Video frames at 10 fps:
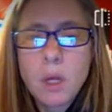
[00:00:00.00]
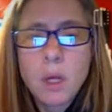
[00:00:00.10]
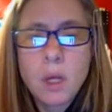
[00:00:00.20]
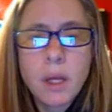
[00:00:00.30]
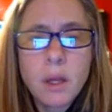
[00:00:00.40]

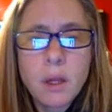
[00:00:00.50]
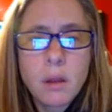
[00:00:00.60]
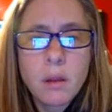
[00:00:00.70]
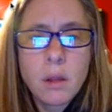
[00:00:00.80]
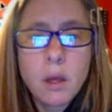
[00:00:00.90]
click
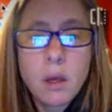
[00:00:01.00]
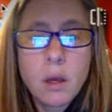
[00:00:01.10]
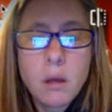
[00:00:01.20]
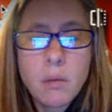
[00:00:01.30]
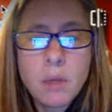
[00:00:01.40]

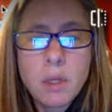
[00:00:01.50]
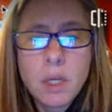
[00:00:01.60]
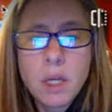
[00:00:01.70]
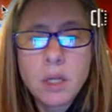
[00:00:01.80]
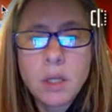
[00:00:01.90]
the
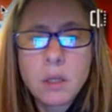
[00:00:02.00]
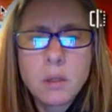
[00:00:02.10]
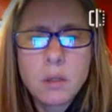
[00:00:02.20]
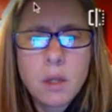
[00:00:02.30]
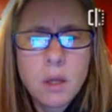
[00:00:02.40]
presentation
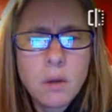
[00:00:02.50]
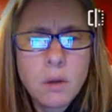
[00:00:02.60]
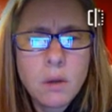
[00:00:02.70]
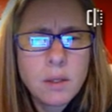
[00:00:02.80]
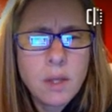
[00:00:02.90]
so that you
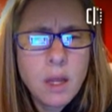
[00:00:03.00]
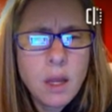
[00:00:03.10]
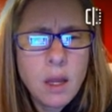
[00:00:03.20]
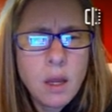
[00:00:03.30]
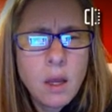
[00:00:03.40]
can
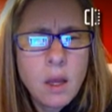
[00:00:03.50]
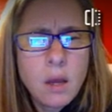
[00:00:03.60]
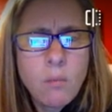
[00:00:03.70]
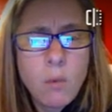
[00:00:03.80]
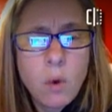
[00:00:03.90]
see
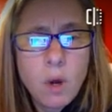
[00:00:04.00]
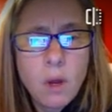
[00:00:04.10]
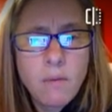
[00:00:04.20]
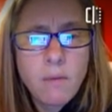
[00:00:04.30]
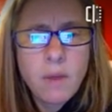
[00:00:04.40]
more
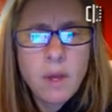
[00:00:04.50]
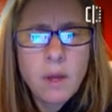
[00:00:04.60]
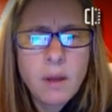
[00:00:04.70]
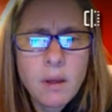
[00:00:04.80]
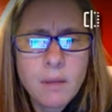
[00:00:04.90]
of the